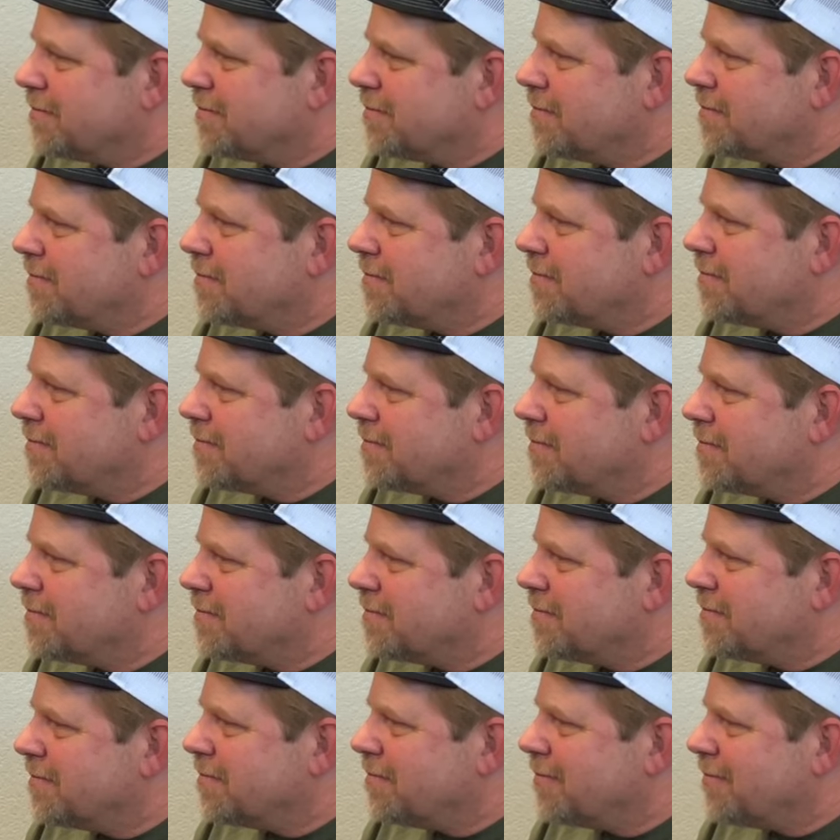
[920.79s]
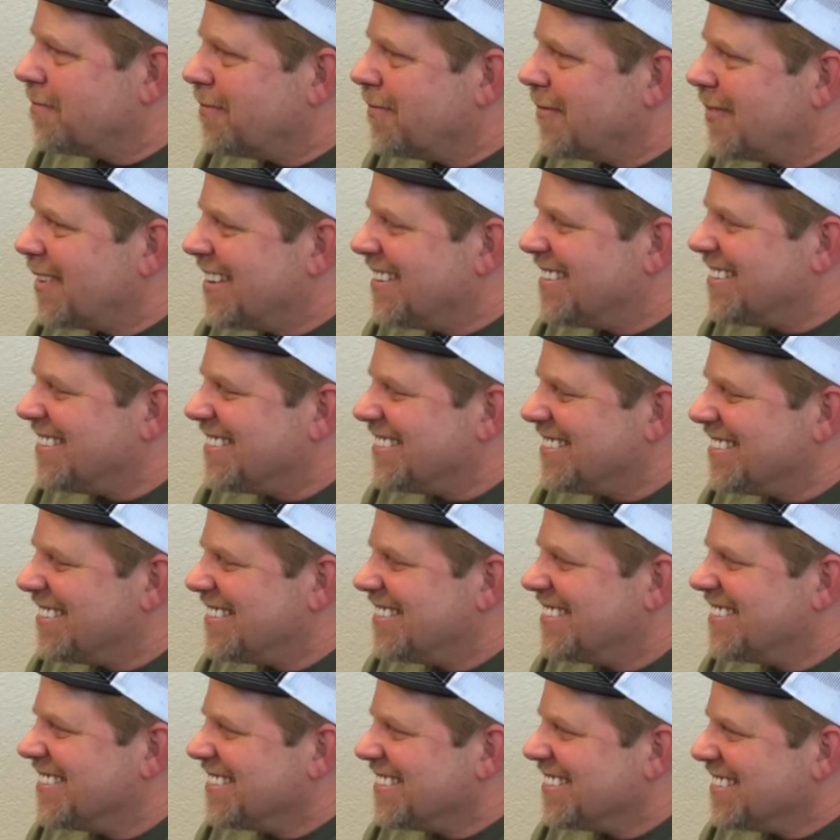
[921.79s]

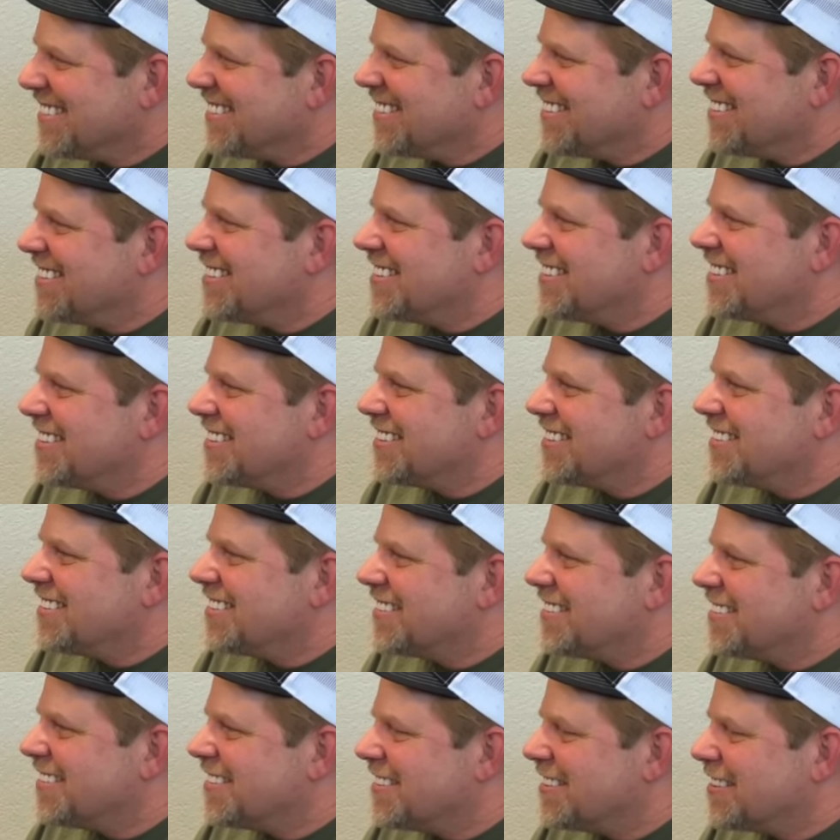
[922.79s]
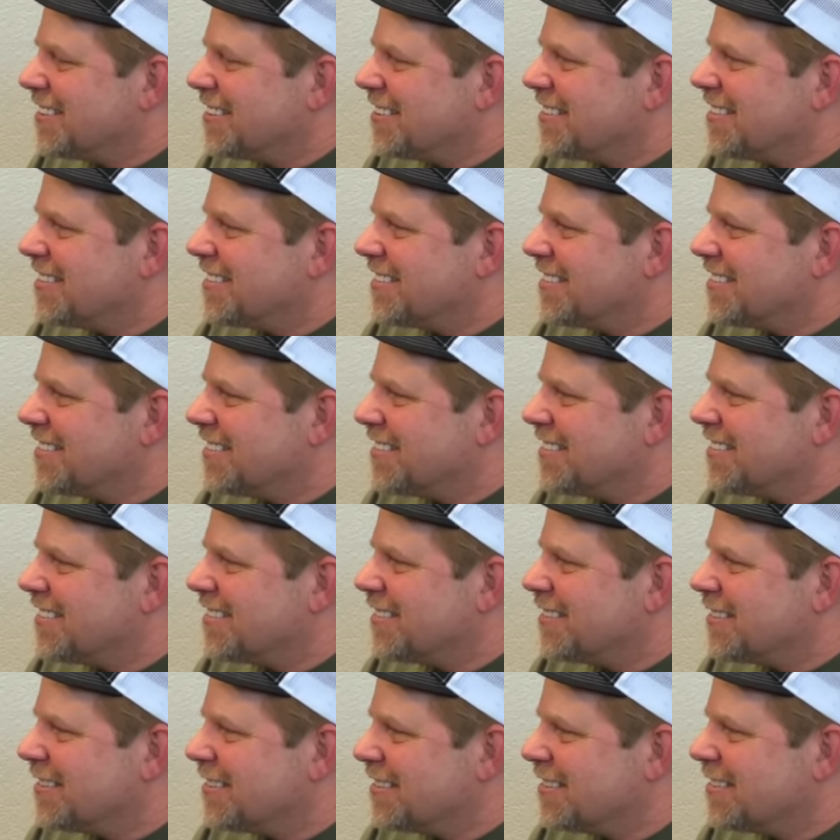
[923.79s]

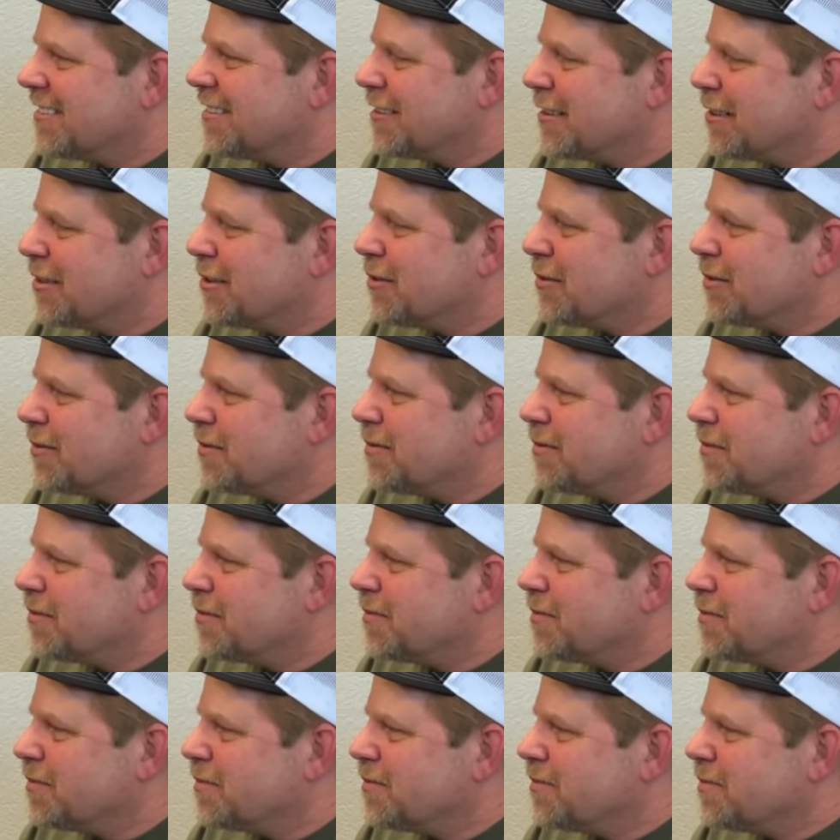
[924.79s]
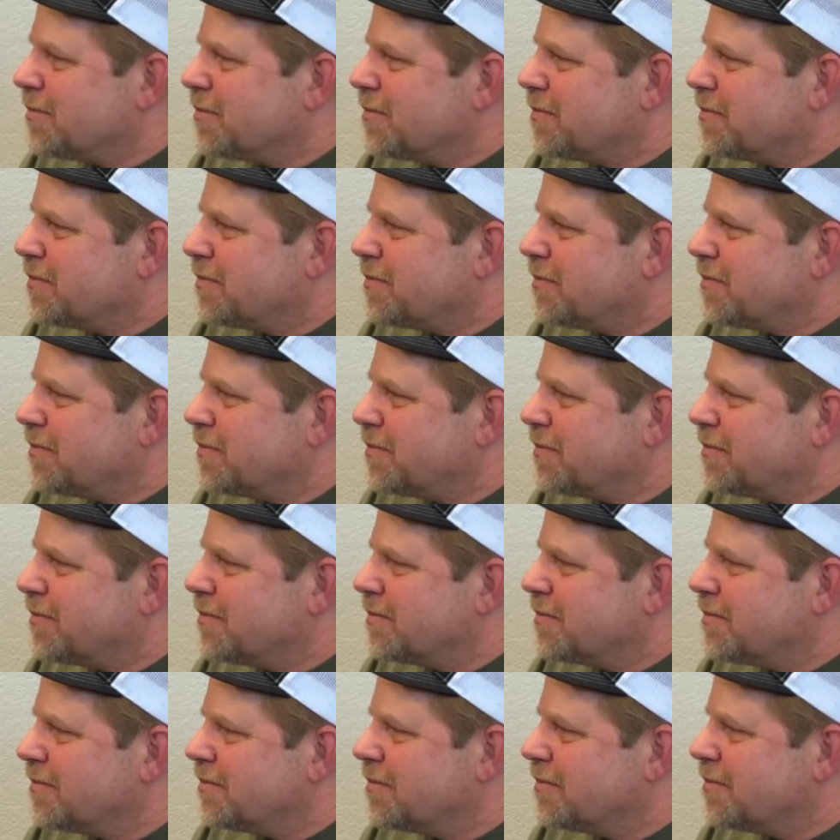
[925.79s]

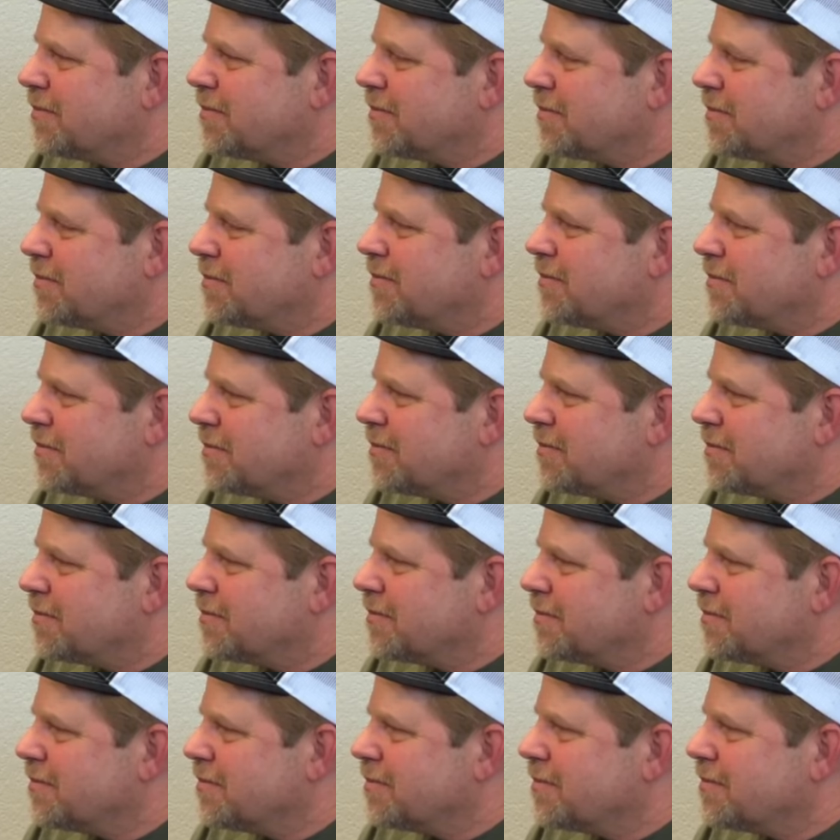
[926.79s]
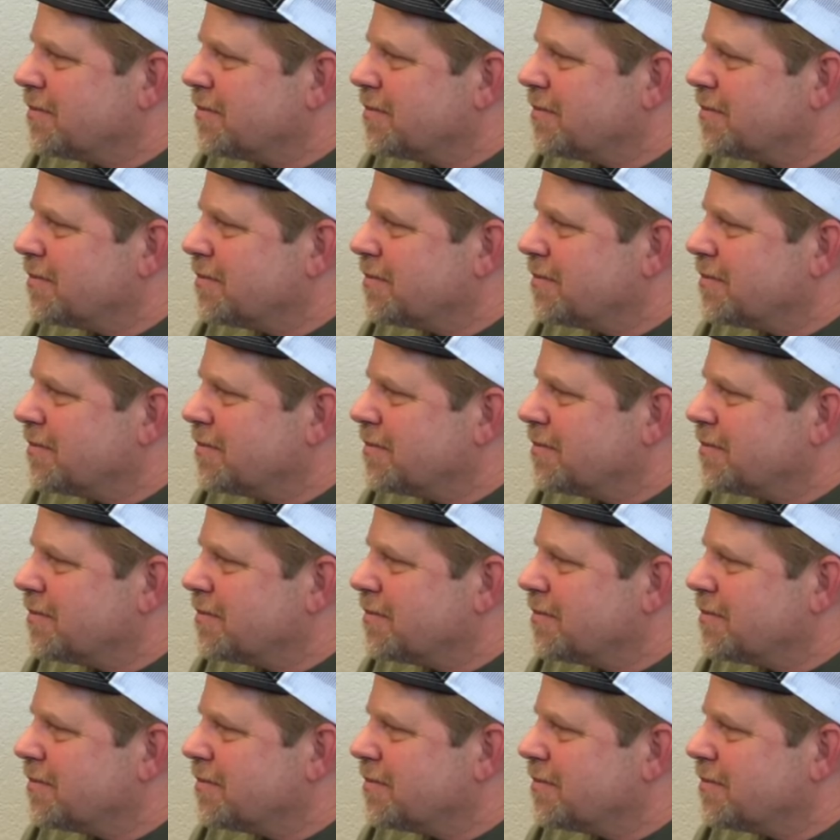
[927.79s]
(silent)